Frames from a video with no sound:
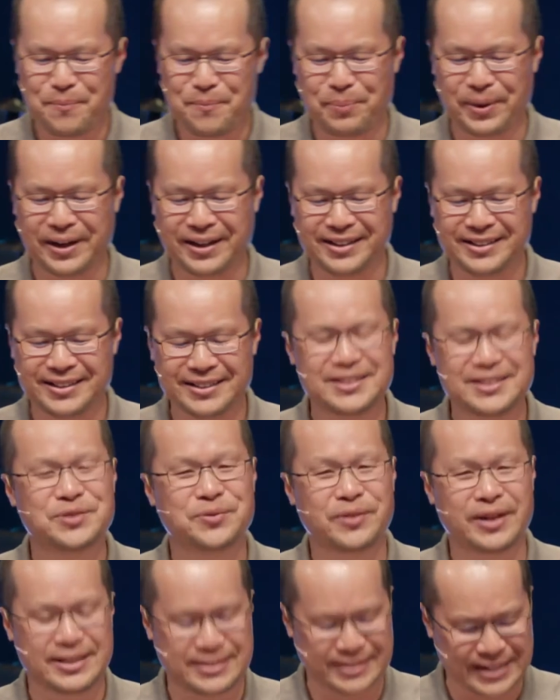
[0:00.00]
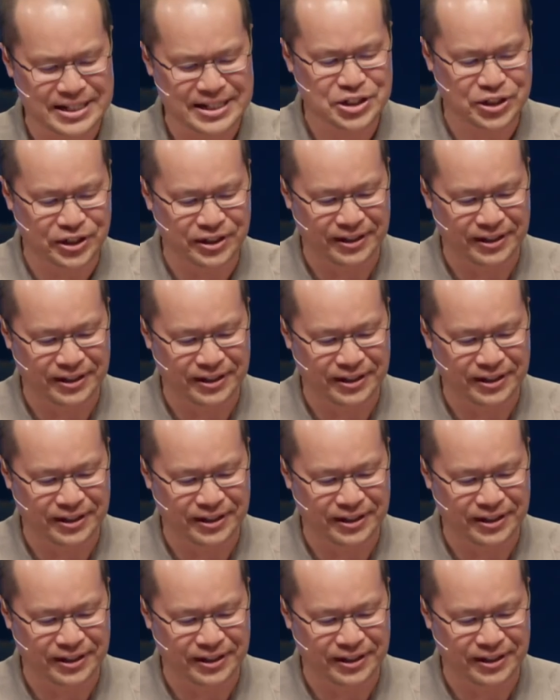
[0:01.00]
but this is what I said to